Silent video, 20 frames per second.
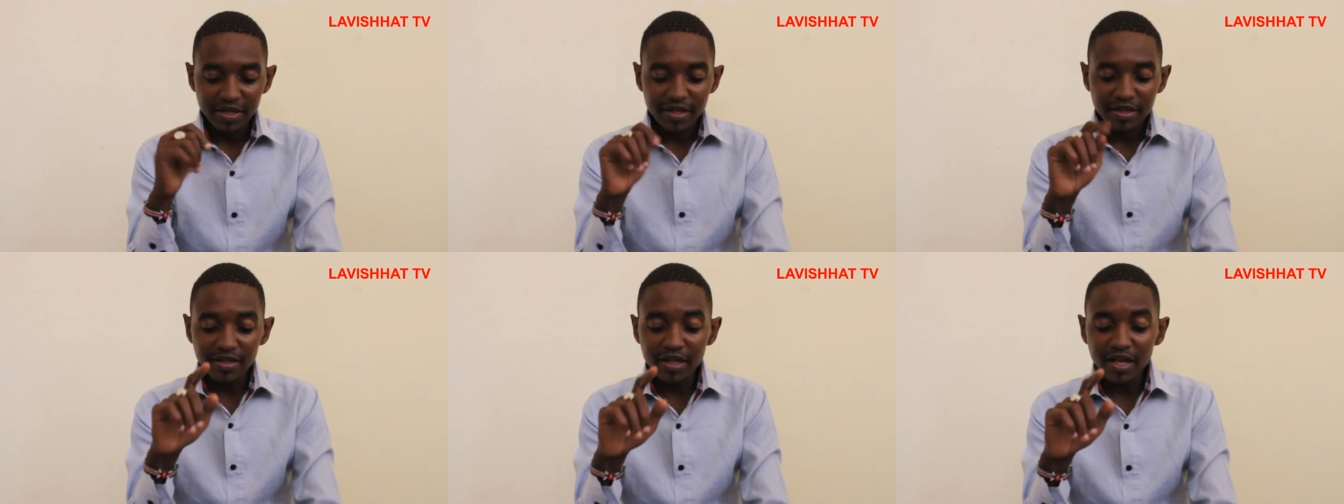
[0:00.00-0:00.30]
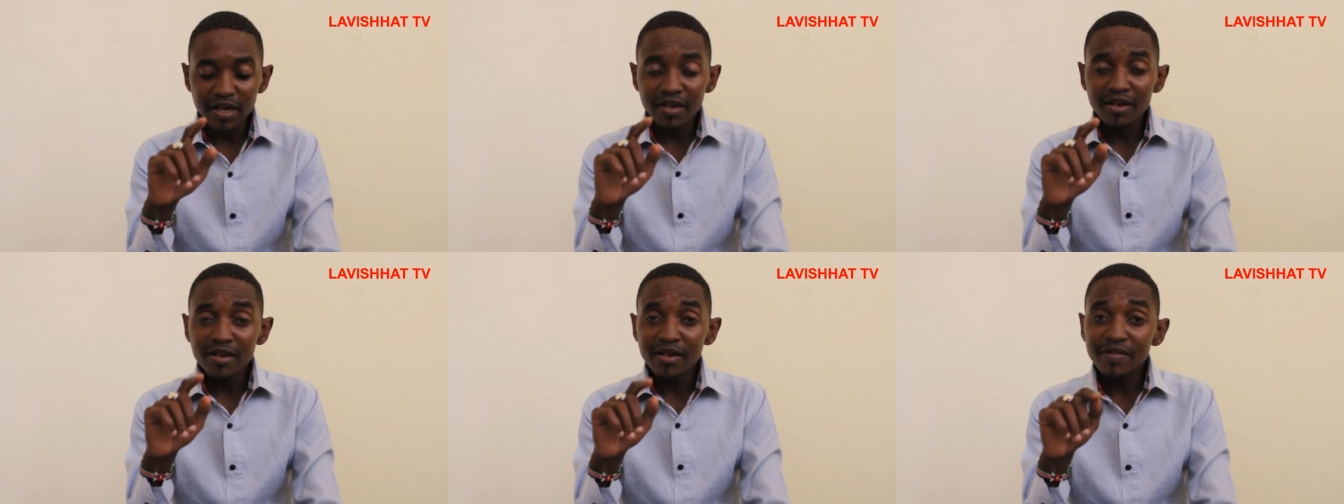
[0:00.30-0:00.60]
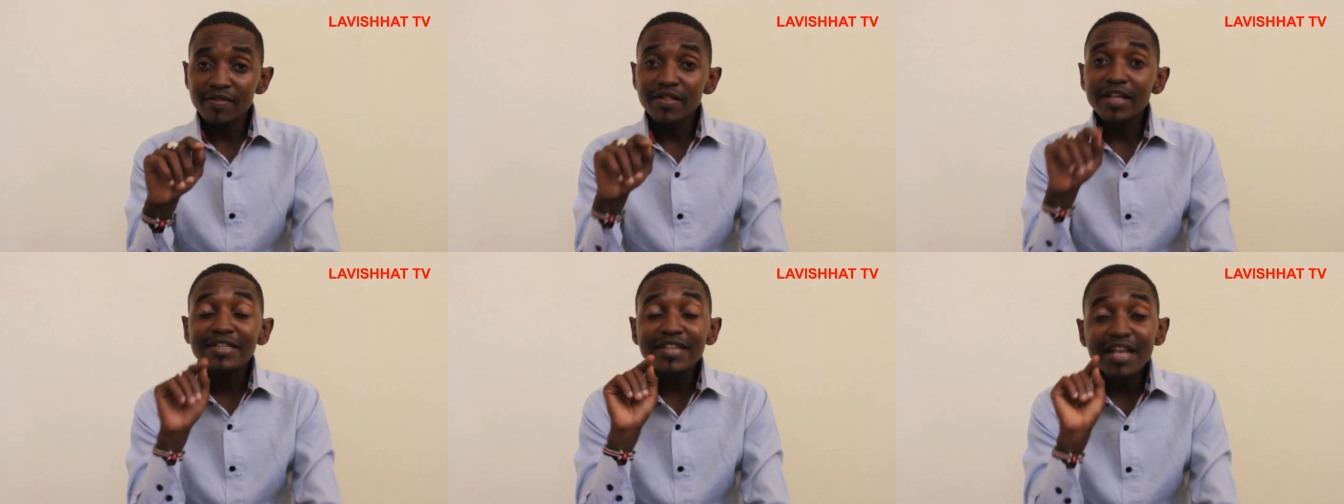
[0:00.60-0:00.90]
Then
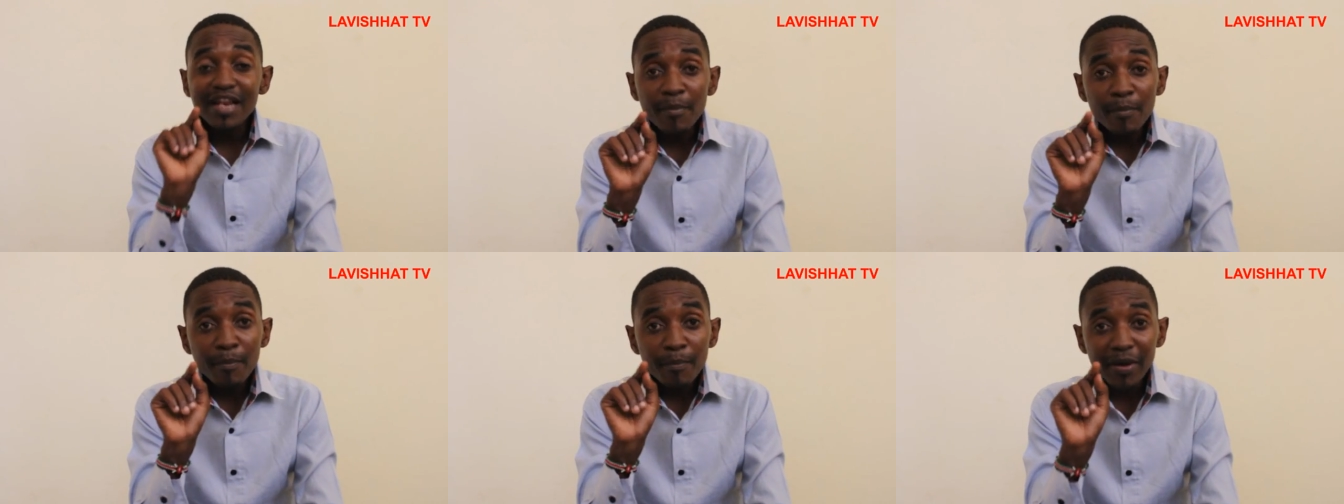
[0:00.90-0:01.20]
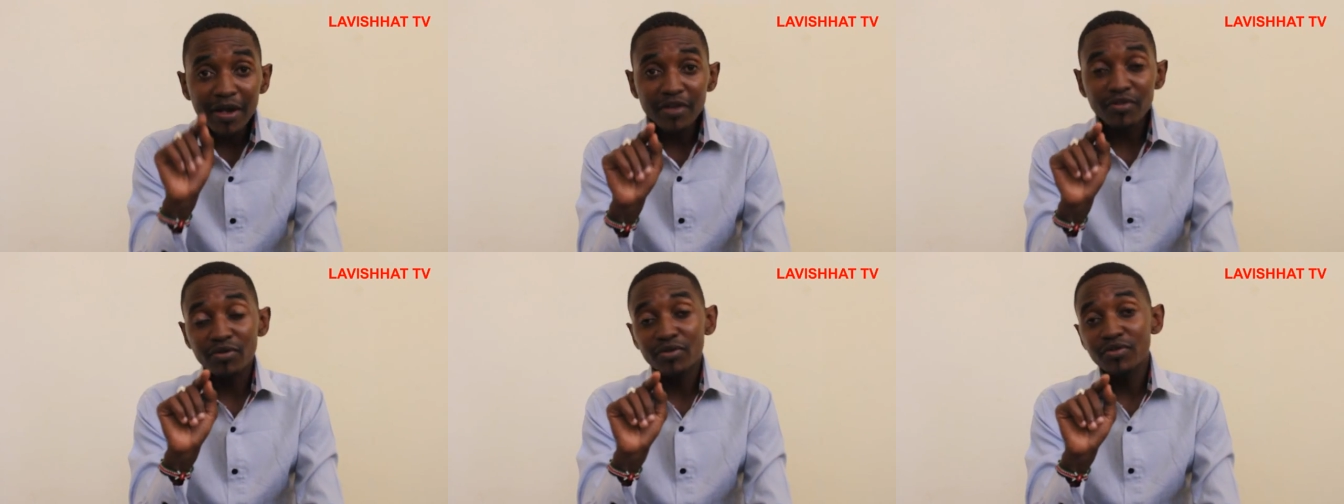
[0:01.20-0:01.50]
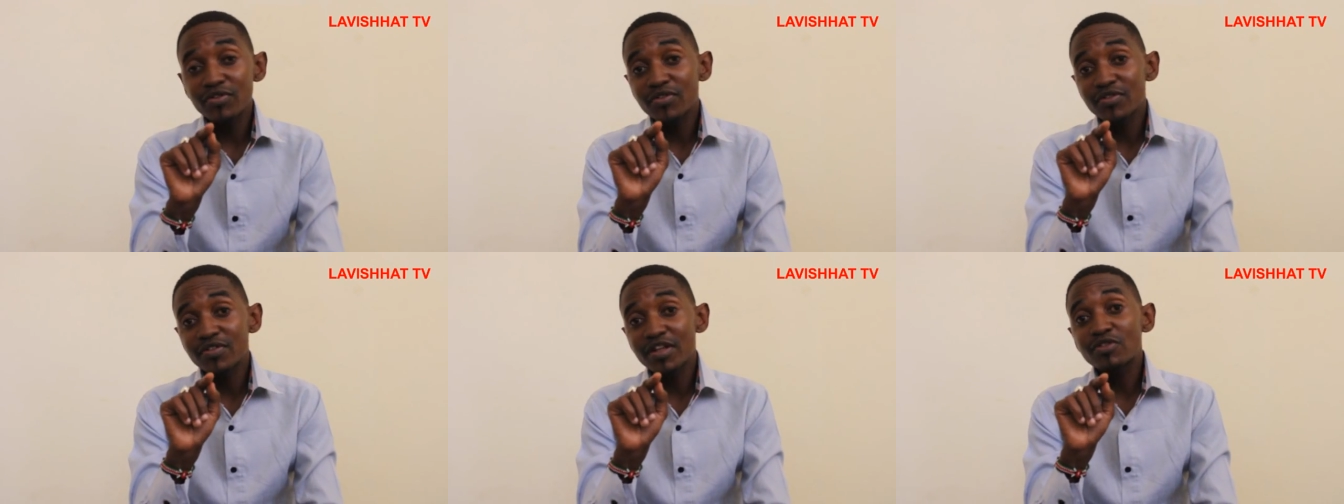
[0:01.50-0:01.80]
the 10
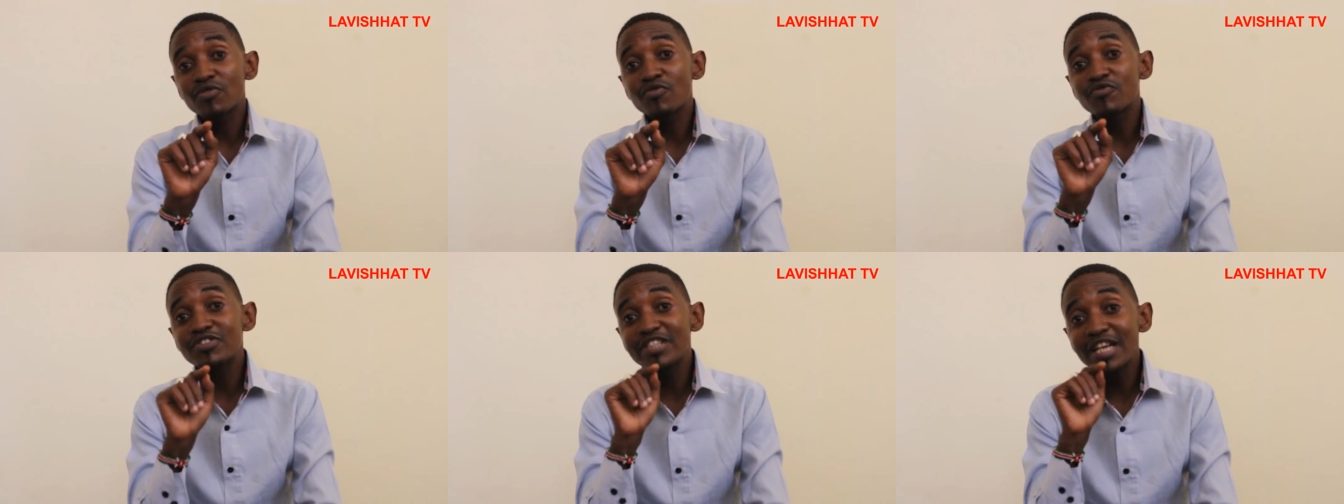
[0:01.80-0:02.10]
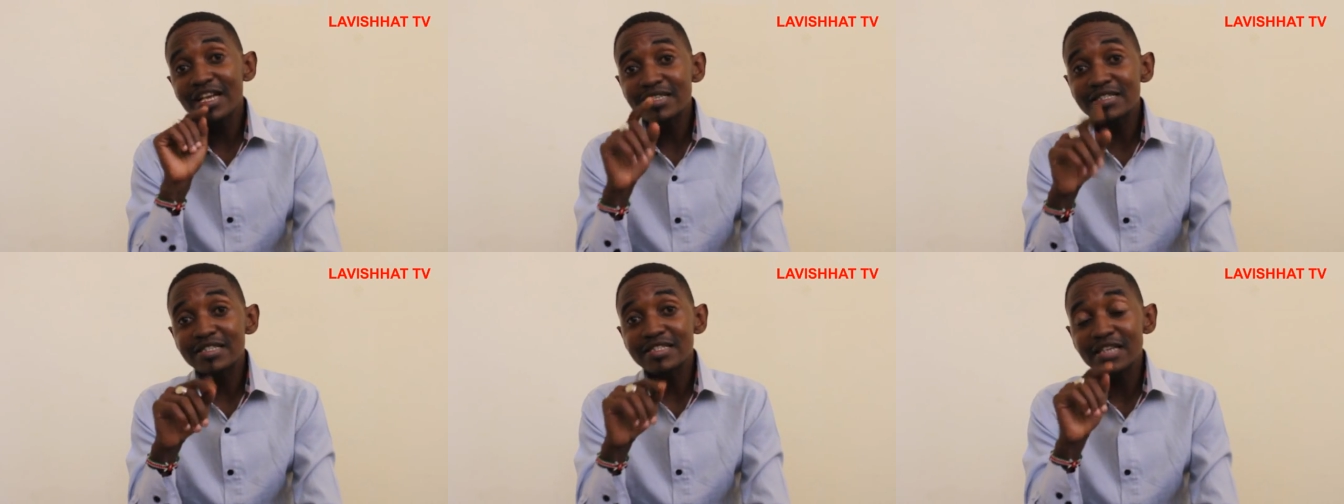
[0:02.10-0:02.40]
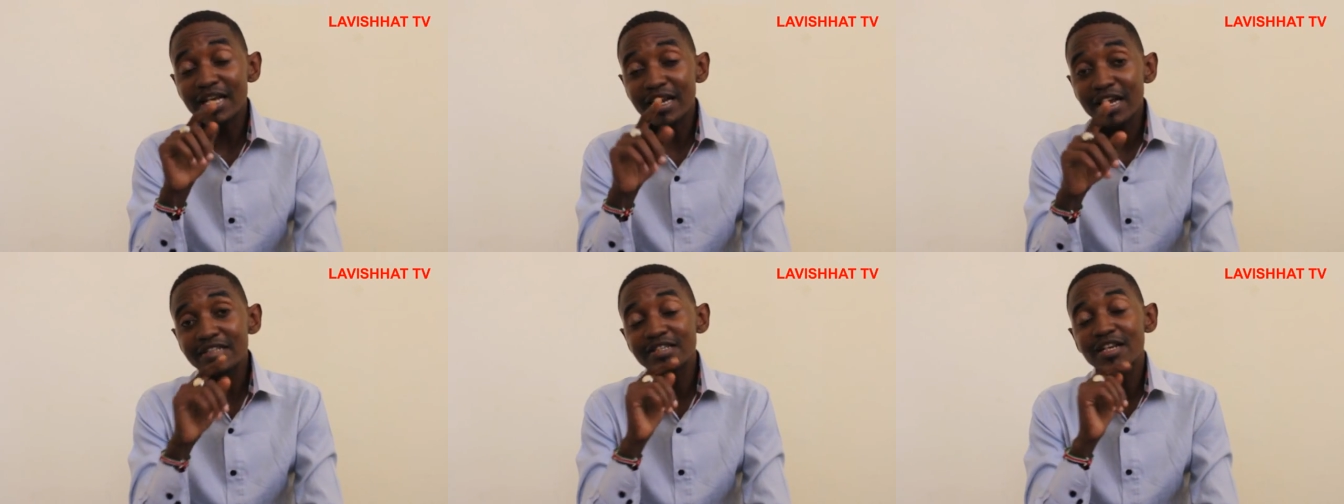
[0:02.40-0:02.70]
persons that you've just
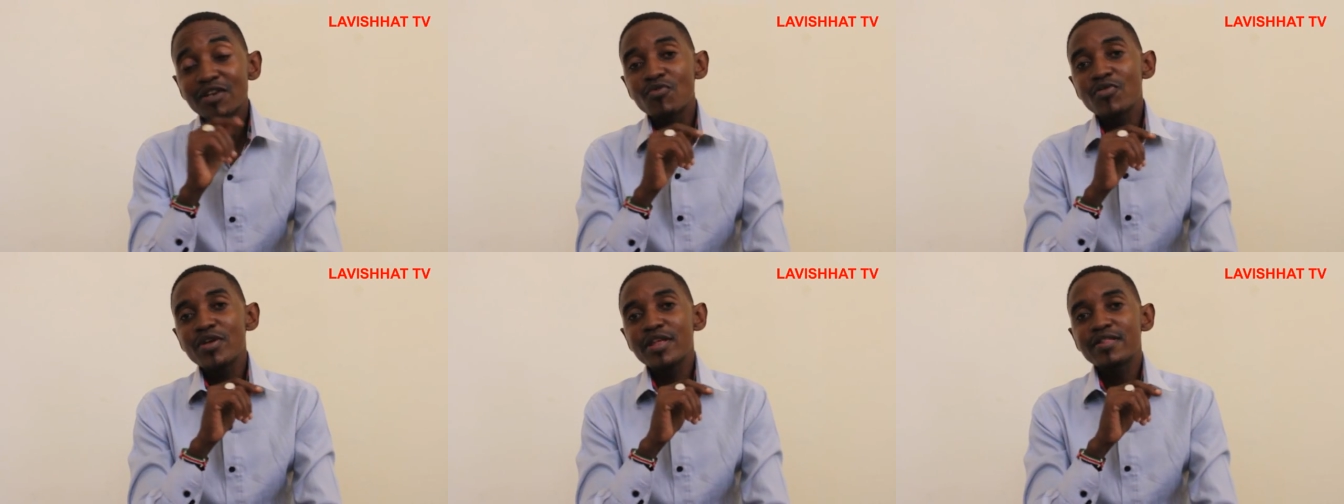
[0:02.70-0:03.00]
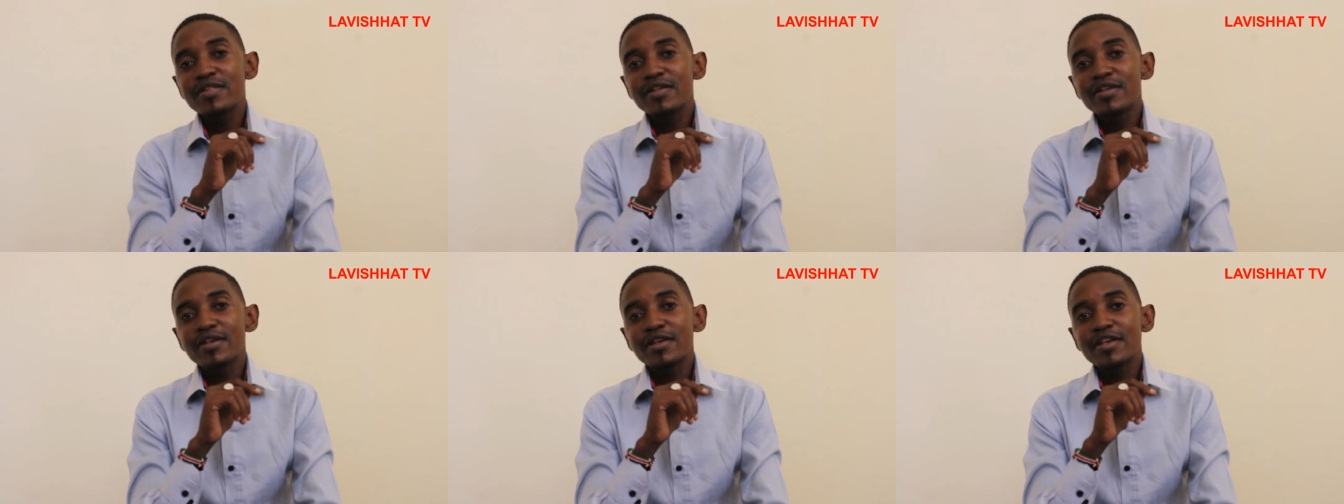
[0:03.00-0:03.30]
interacted with,